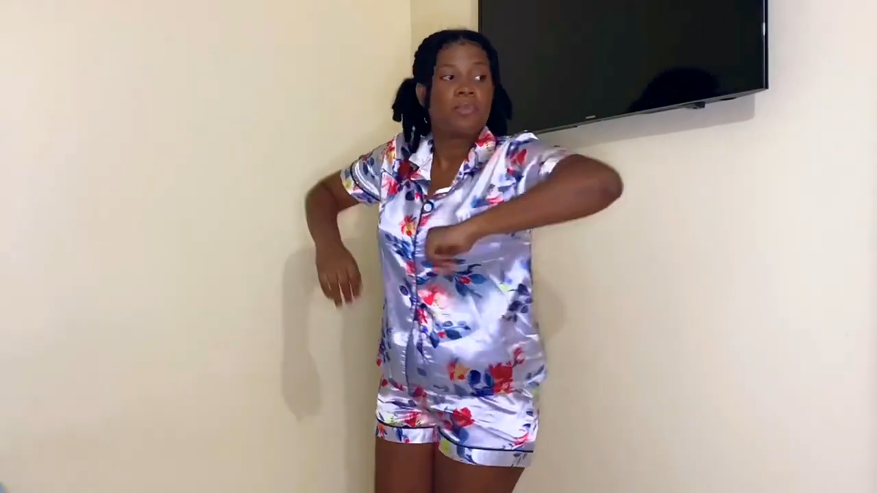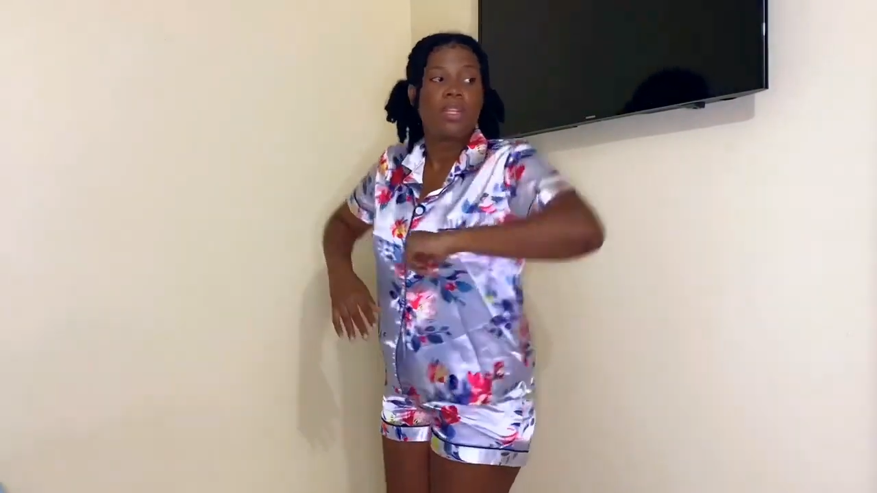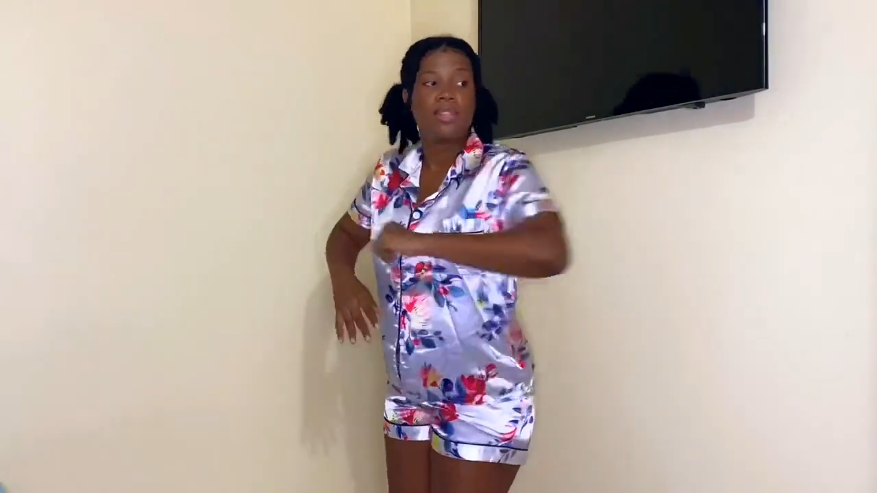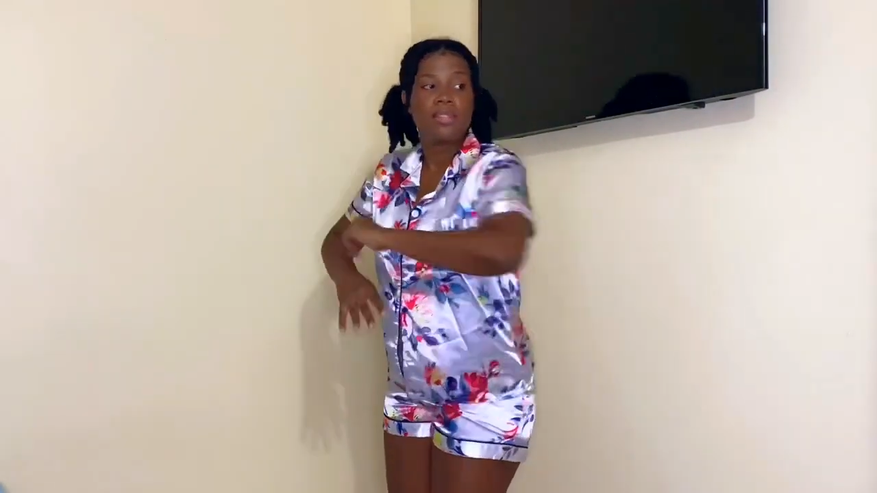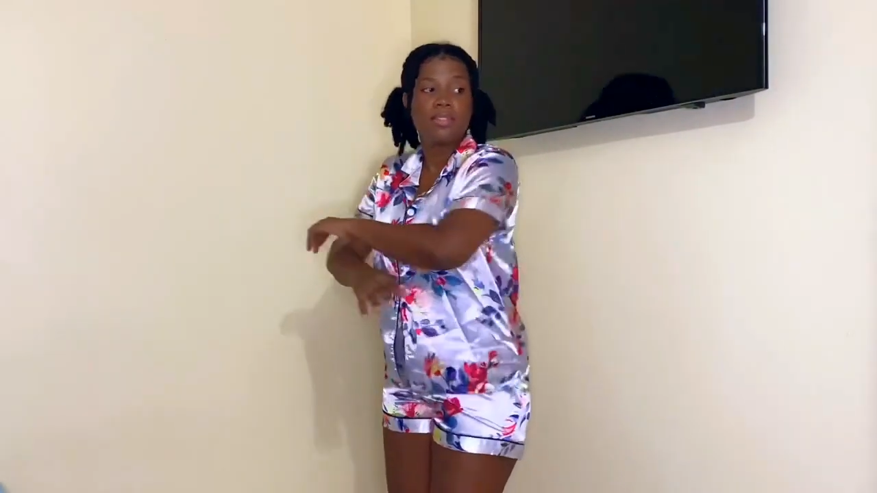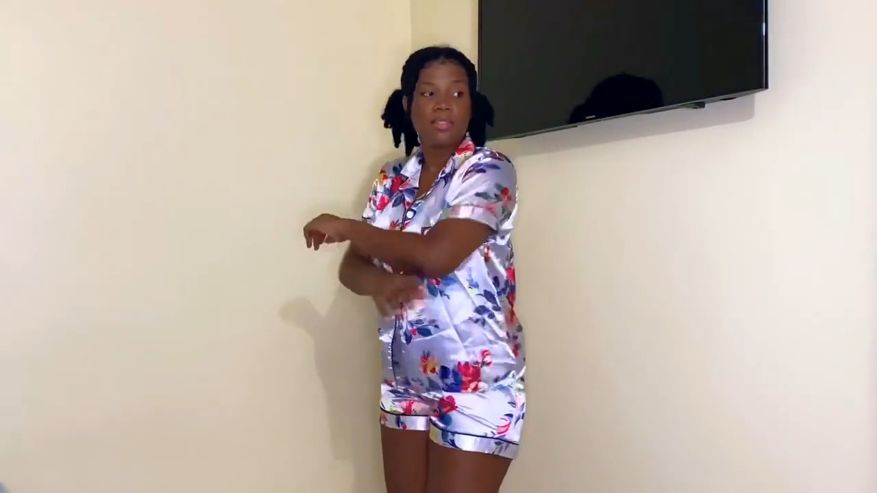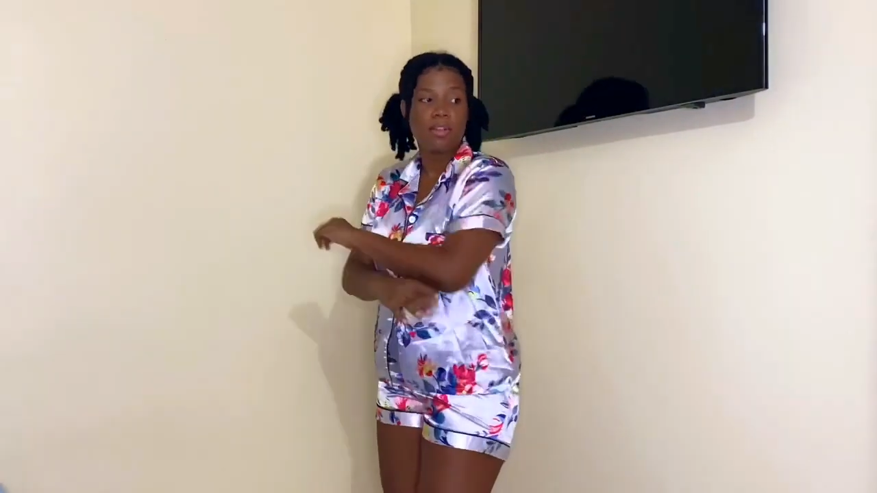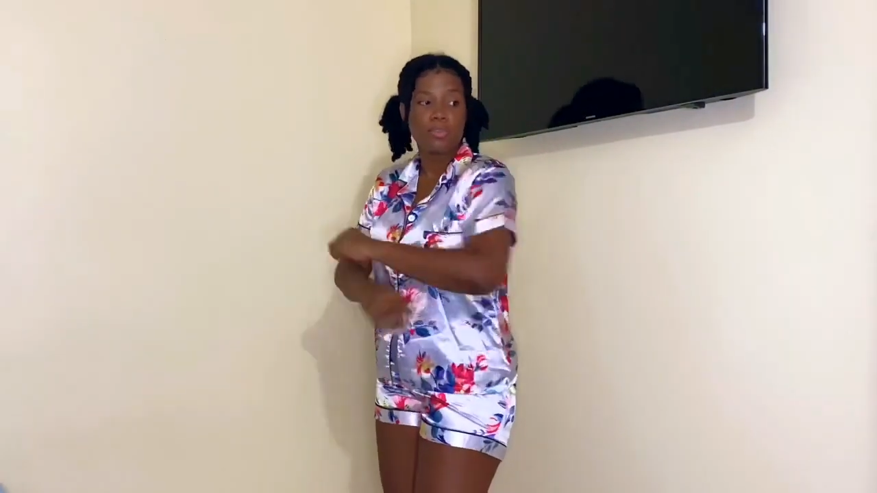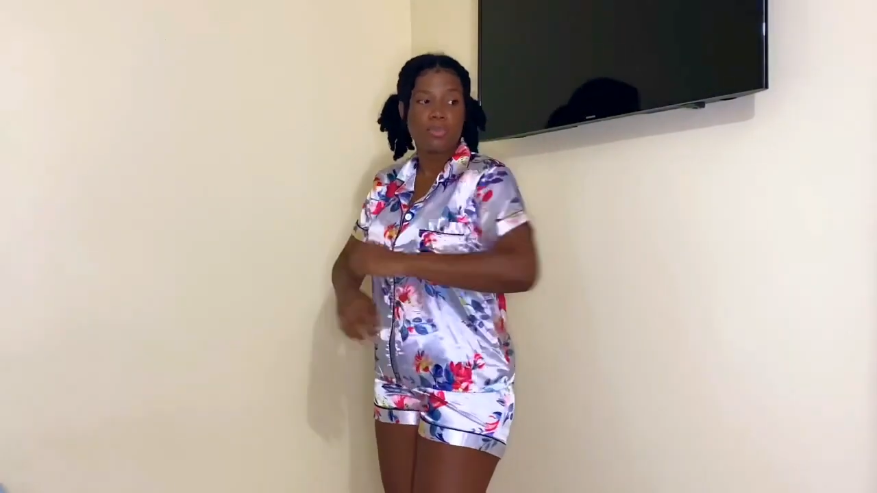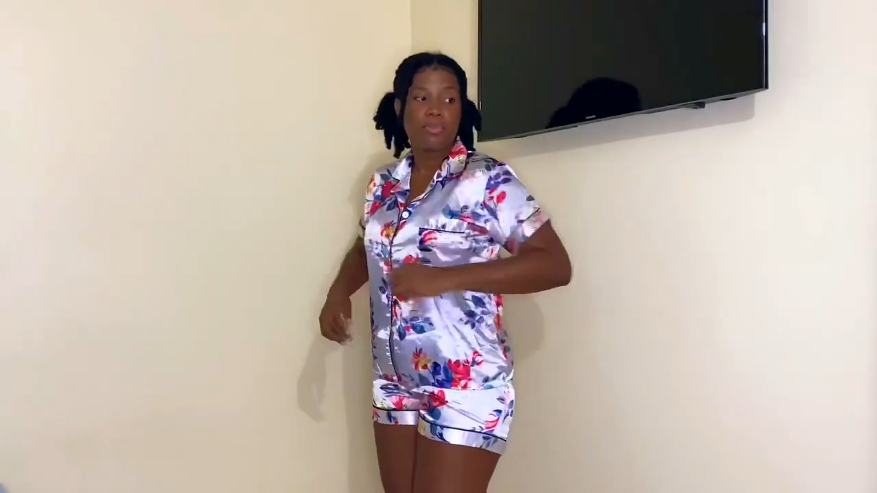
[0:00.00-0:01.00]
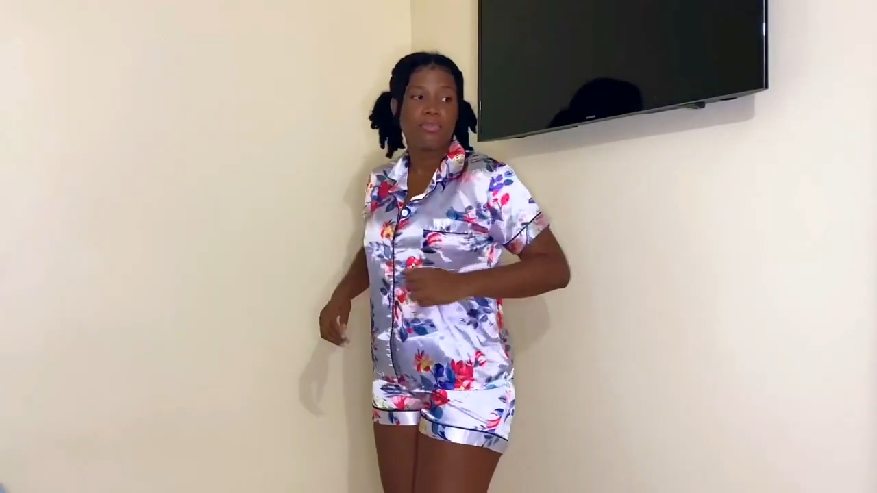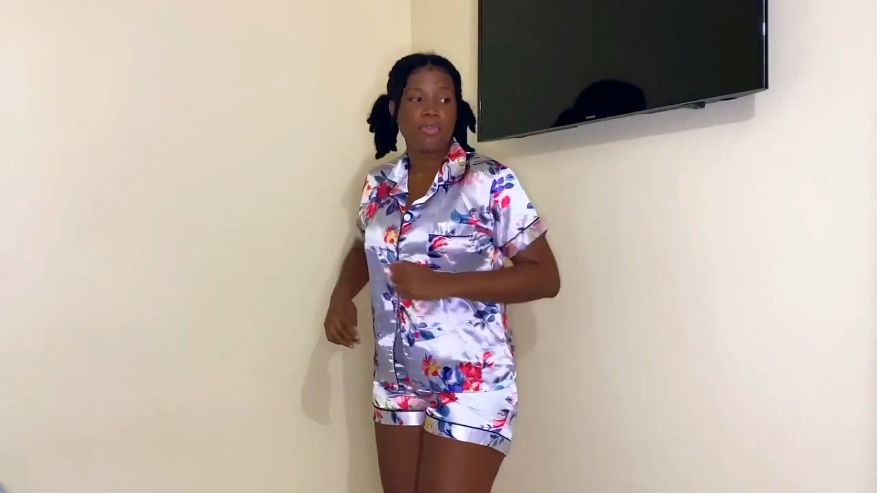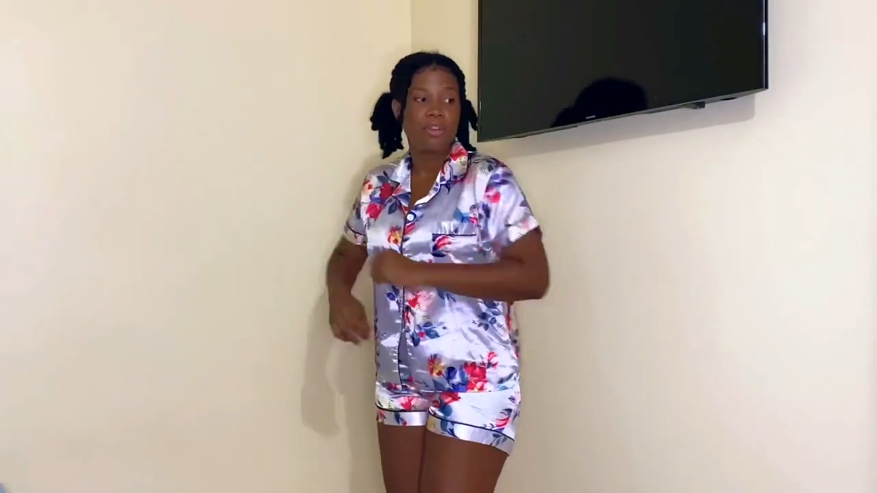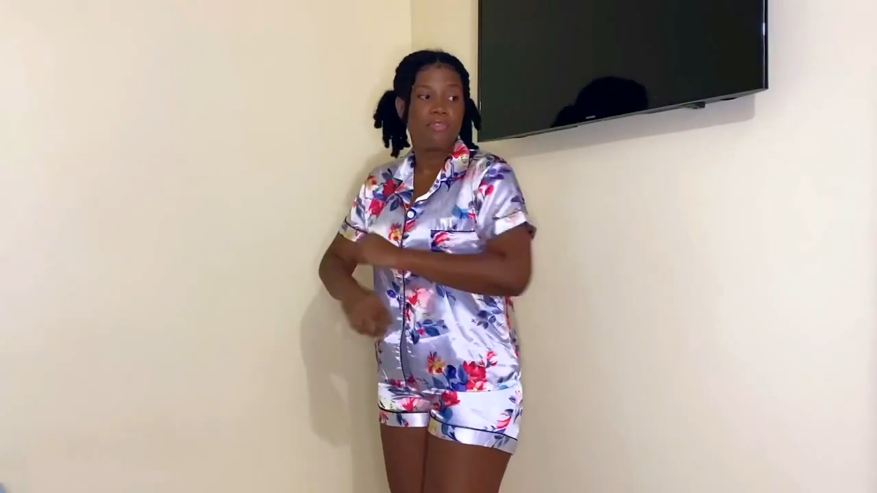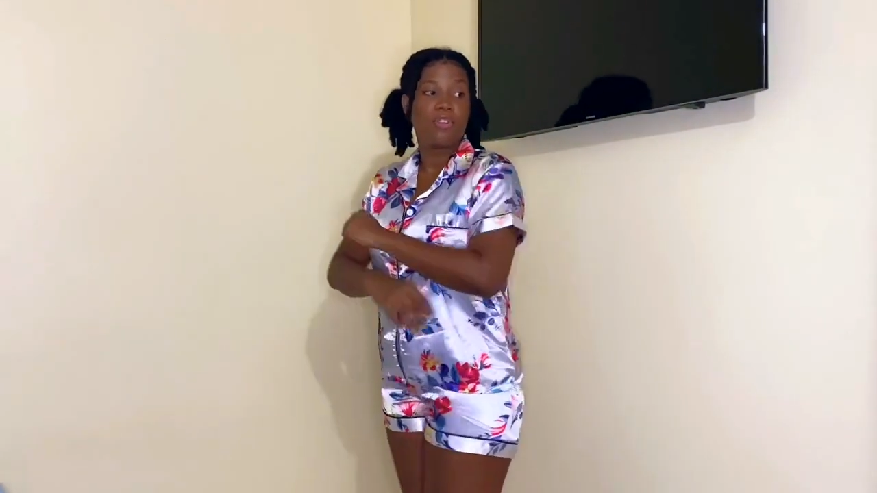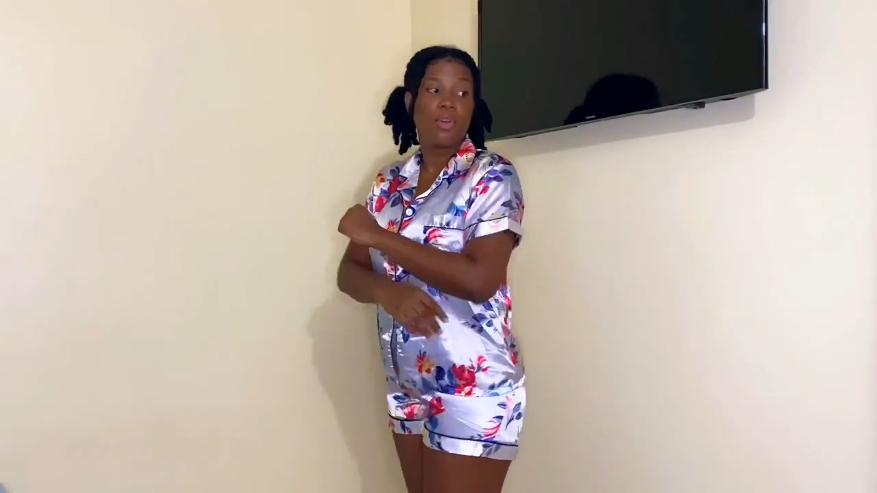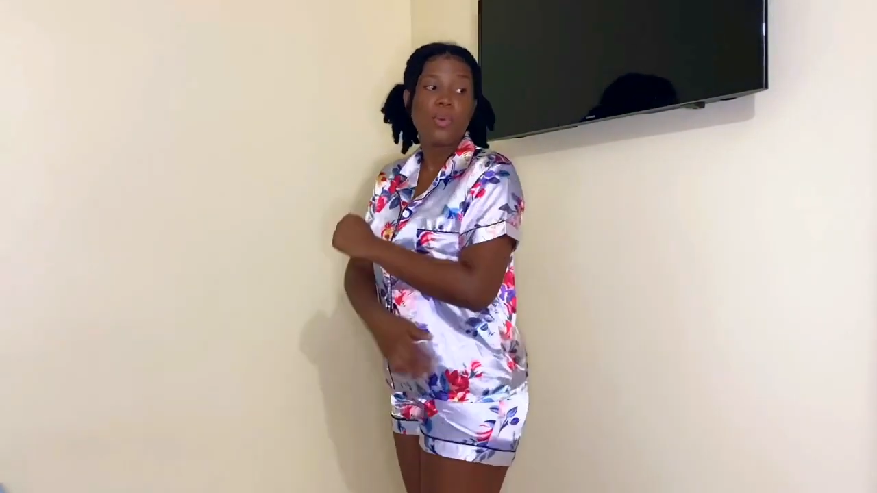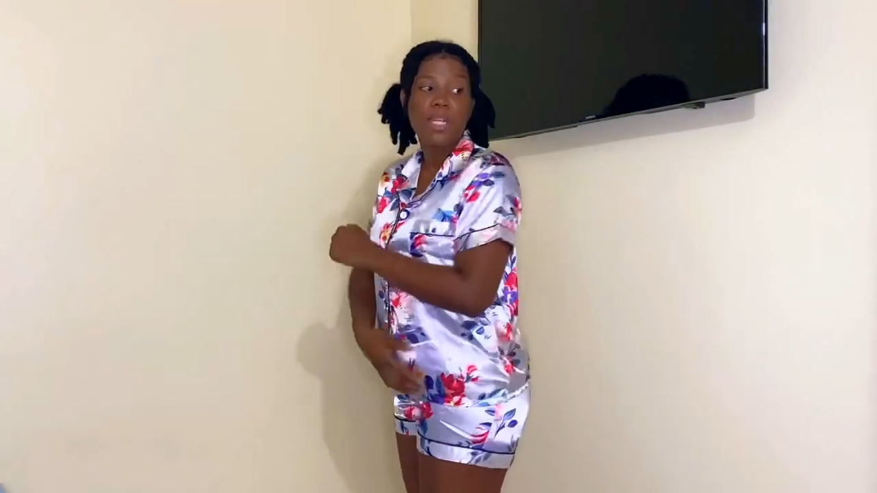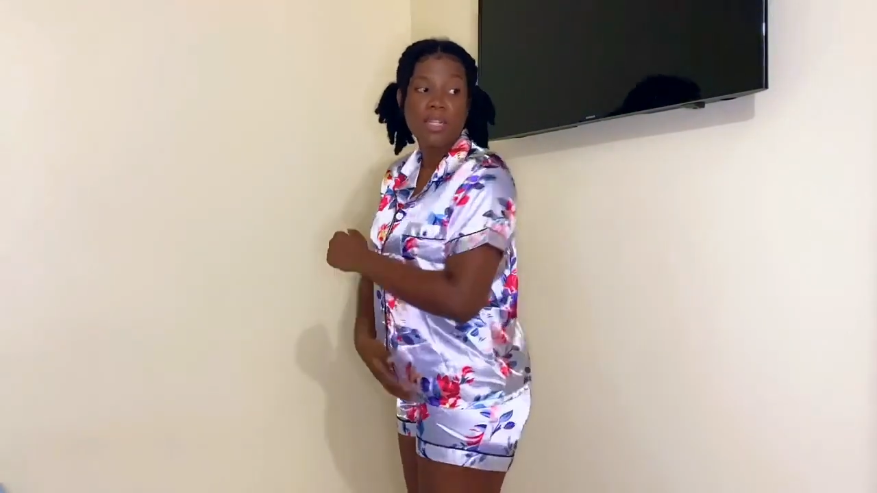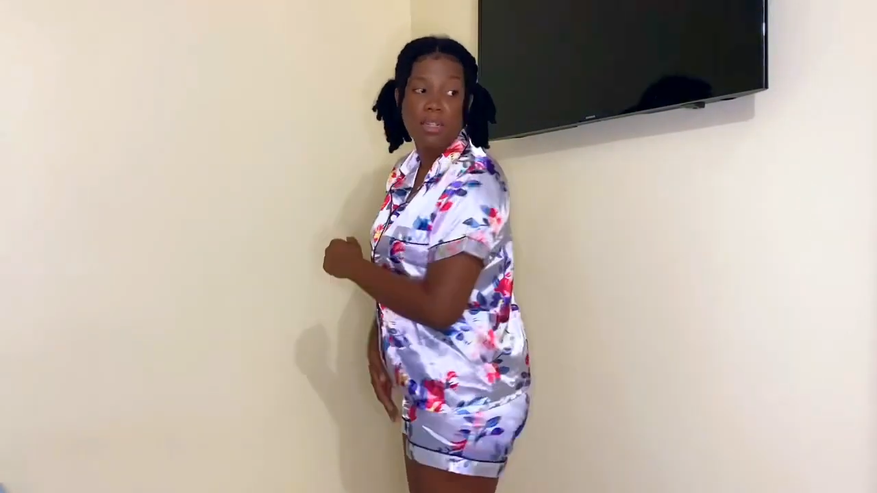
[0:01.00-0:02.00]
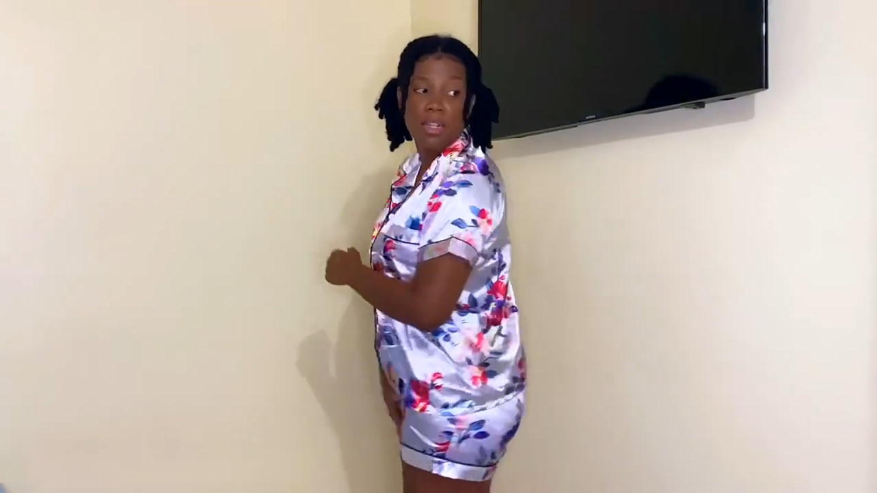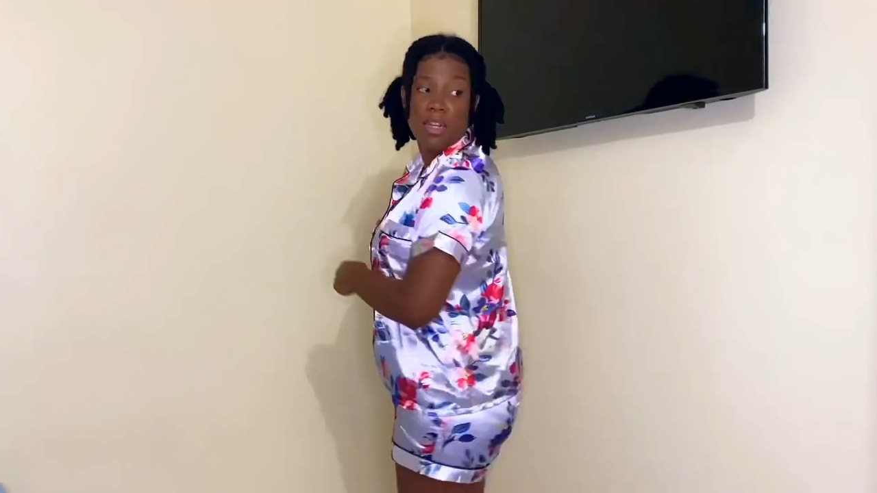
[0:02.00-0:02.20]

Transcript: This is also free flowing.